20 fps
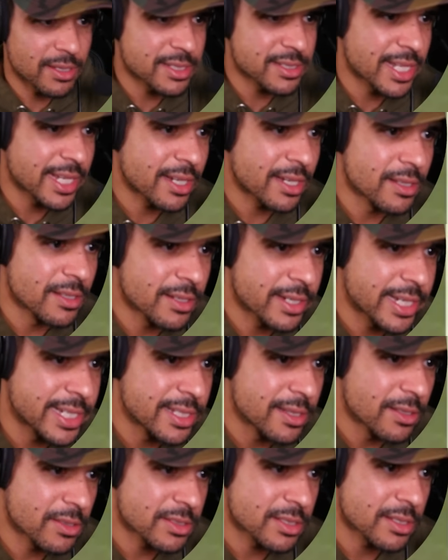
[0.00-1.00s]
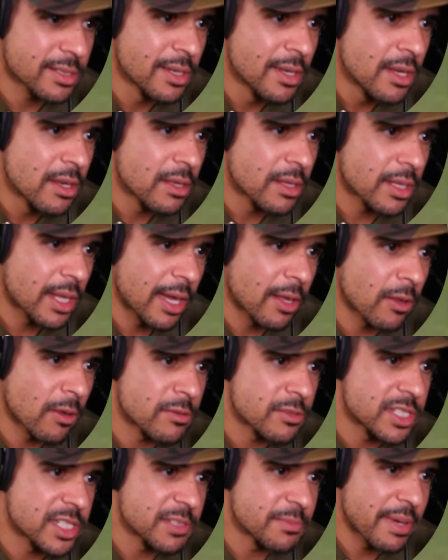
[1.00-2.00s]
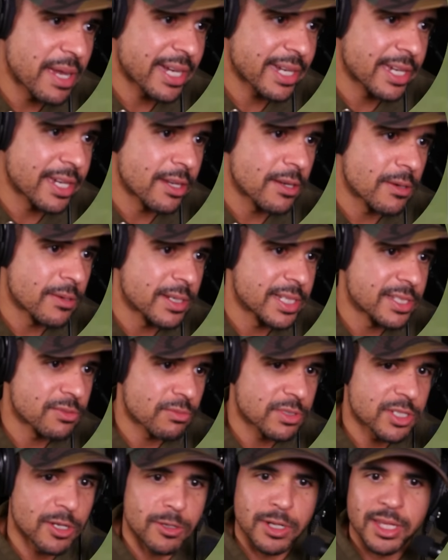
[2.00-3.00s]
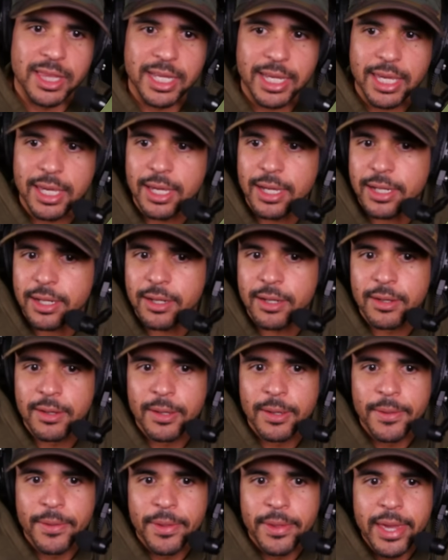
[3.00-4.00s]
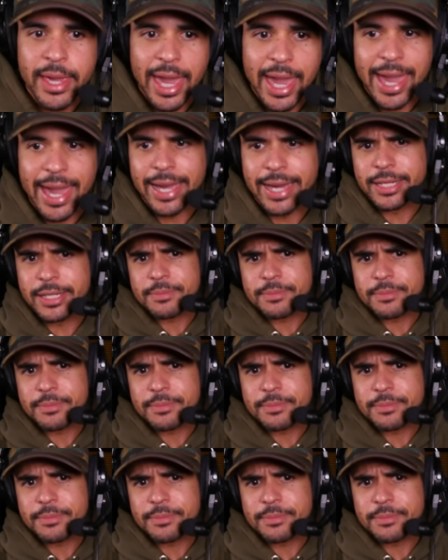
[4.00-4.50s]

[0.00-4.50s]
take a look. LRZ's back here and he's returning the kick. And